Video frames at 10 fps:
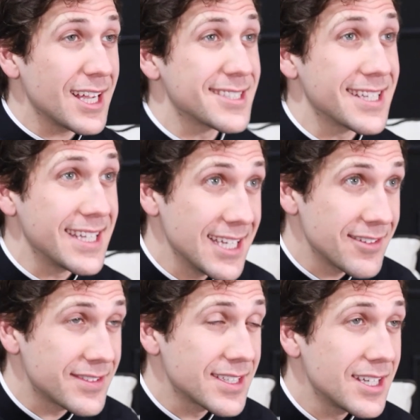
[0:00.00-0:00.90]
as a
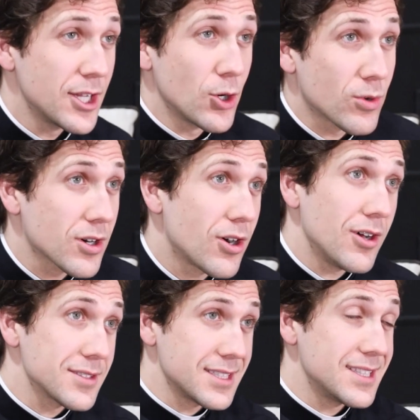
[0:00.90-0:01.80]
gift. We're
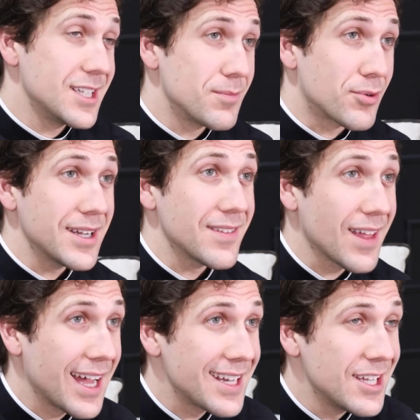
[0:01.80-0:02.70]
called to then bring
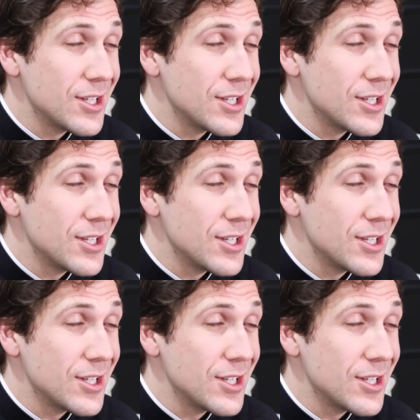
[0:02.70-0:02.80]
that